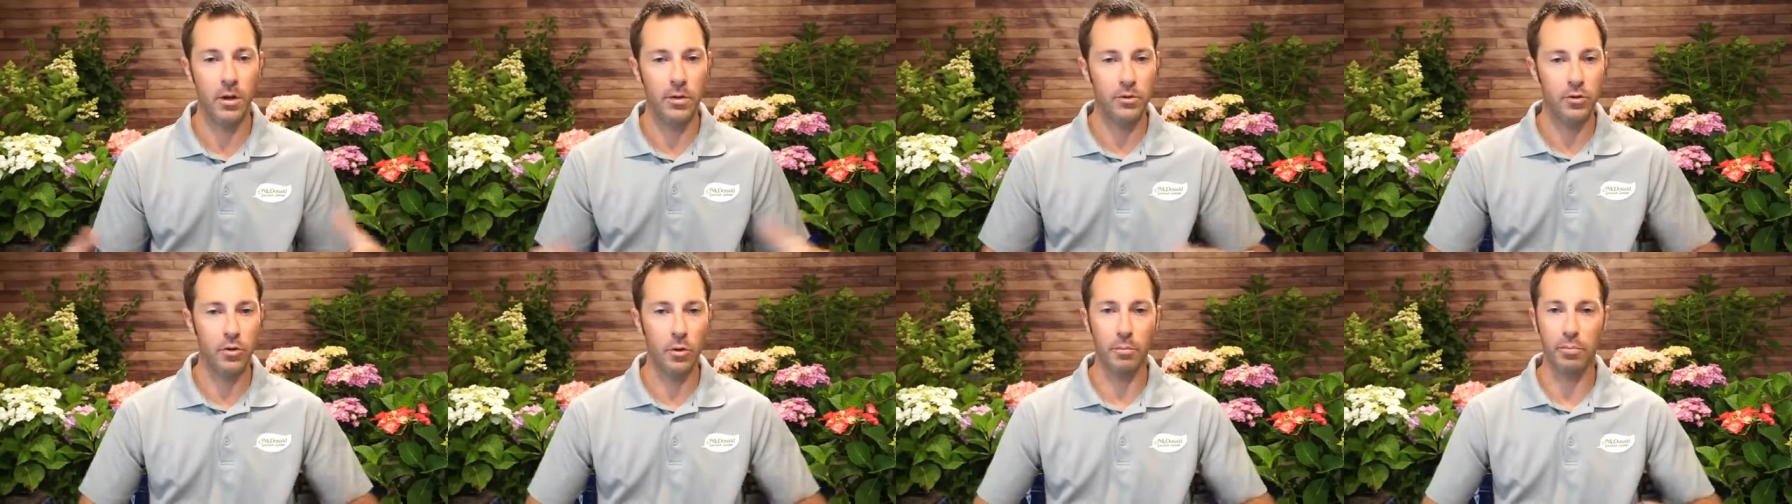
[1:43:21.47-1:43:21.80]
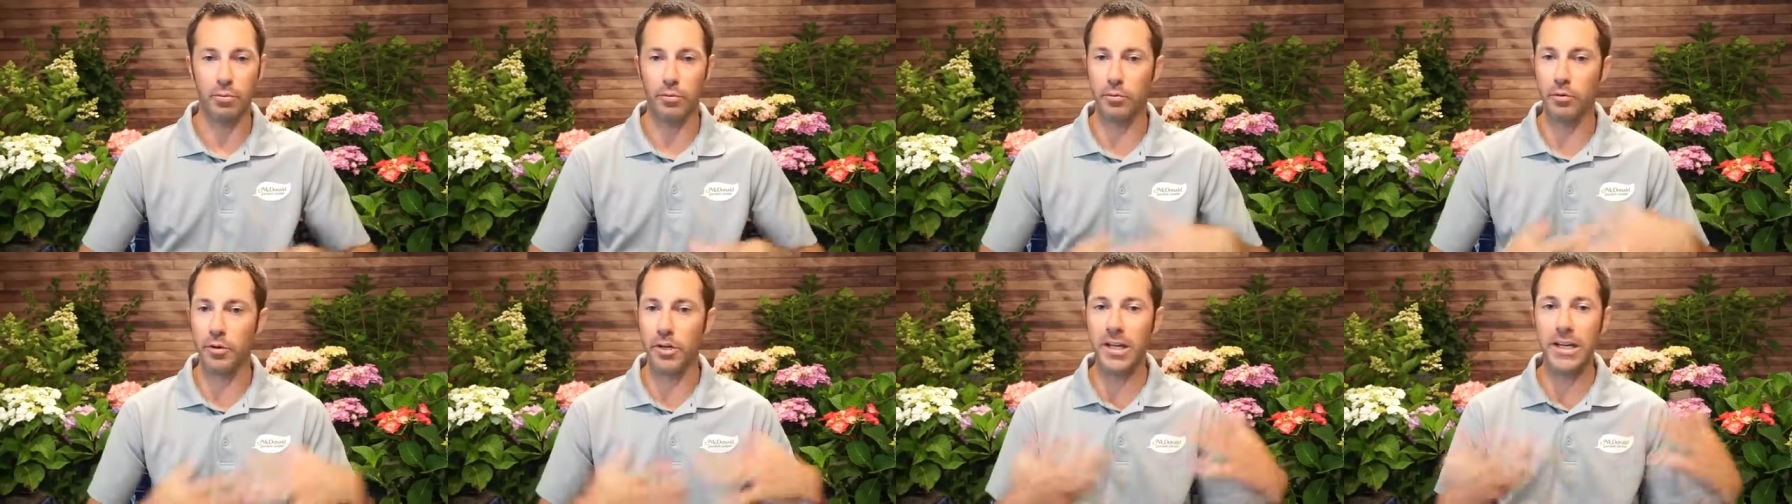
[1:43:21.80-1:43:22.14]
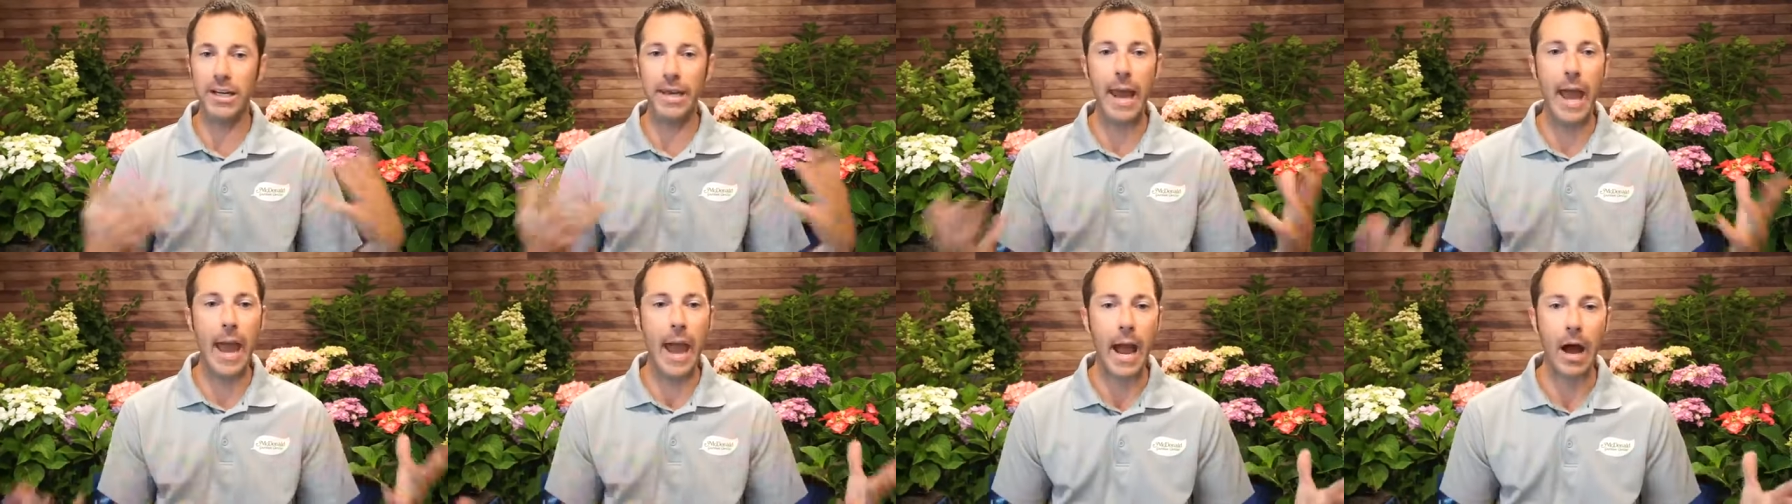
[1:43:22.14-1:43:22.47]
So prune
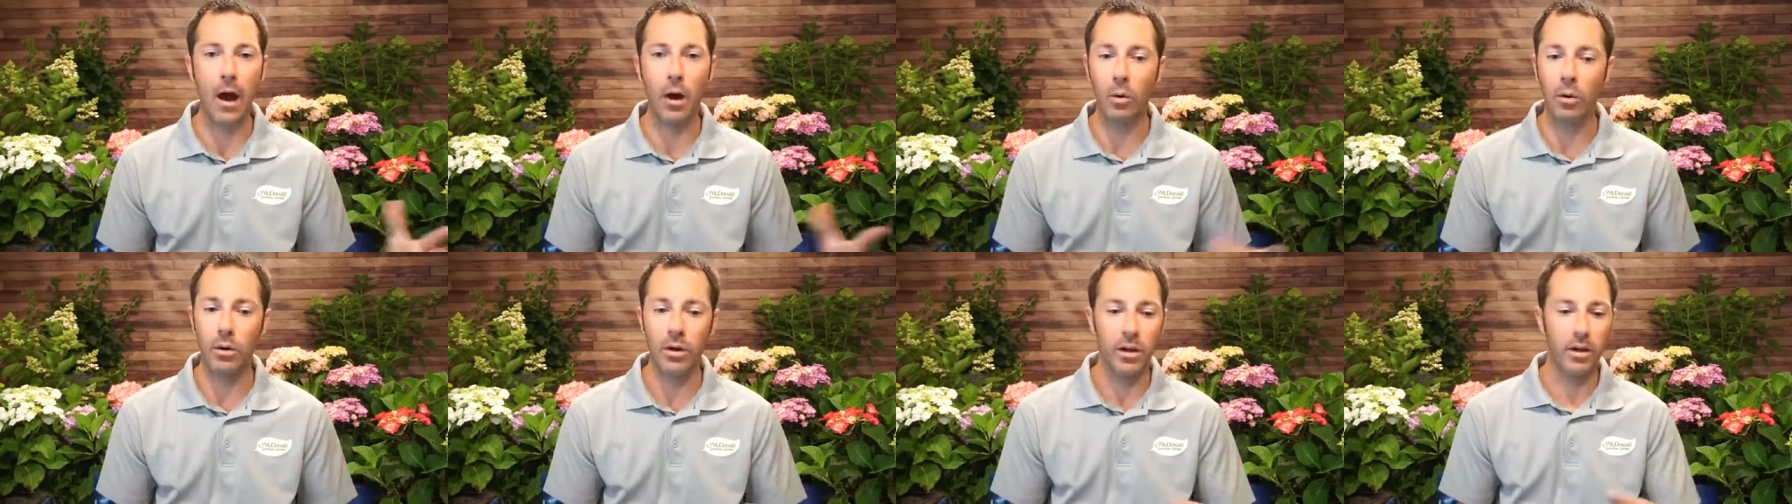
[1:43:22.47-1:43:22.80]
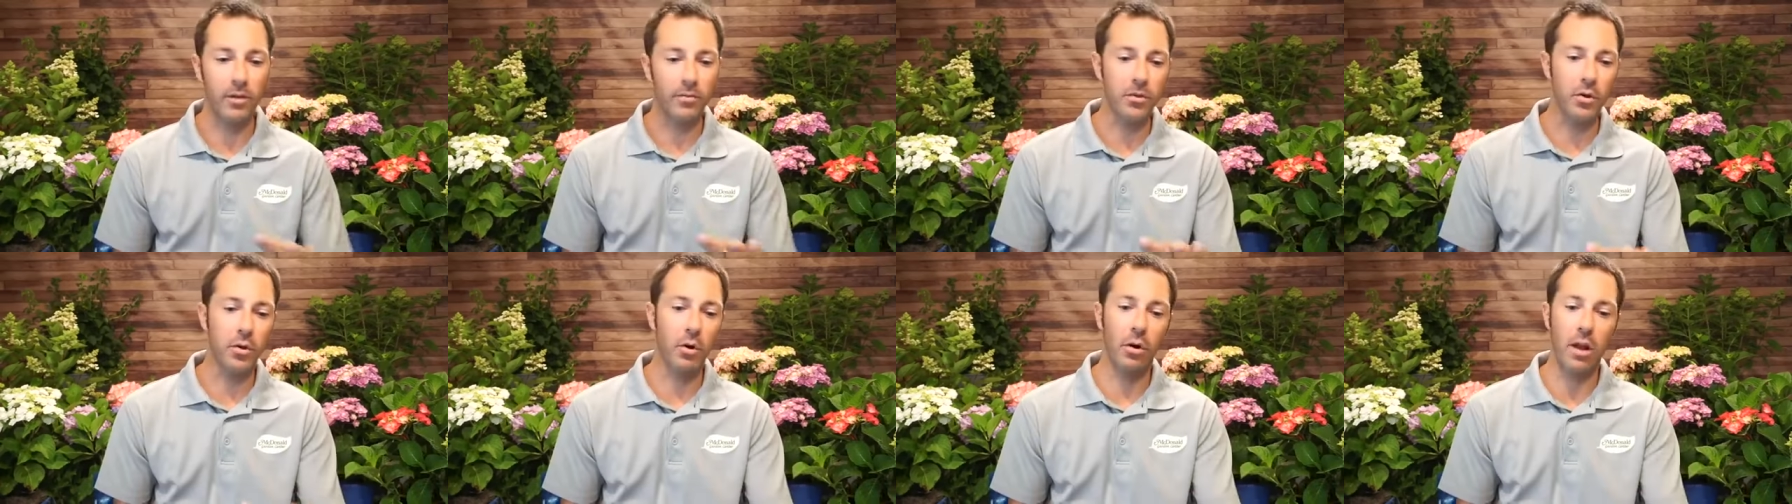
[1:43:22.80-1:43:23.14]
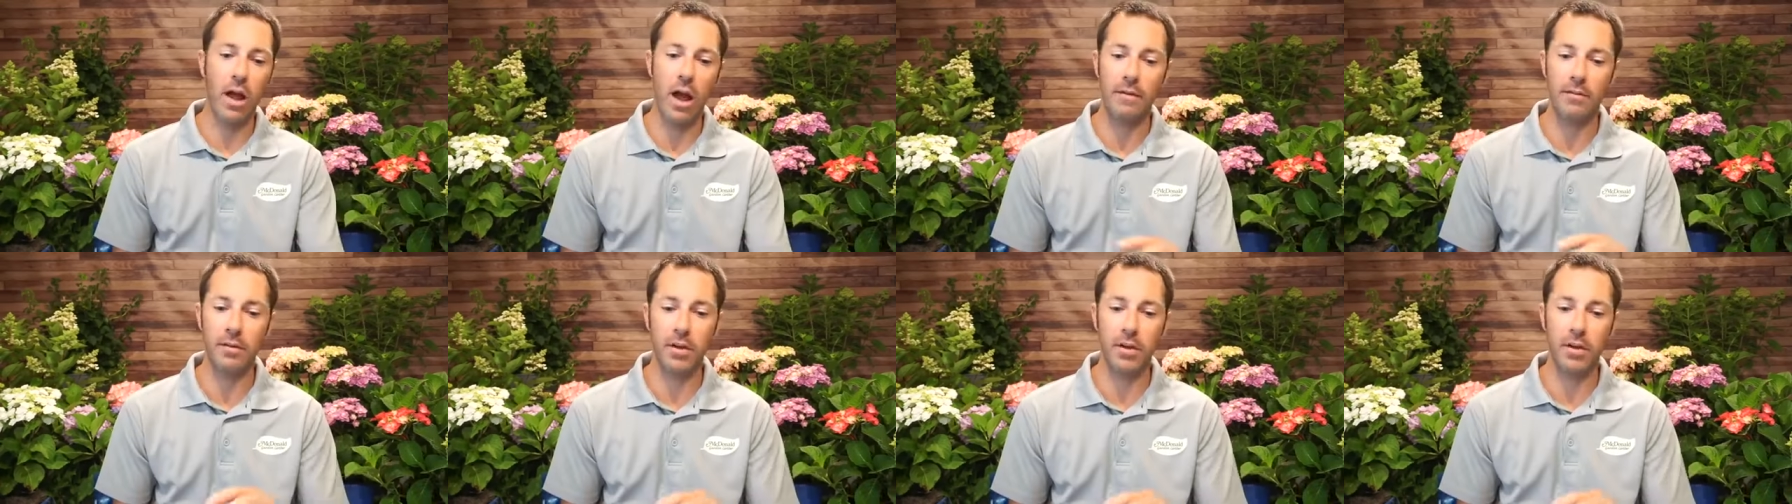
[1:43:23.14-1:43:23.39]
it now. If you don't have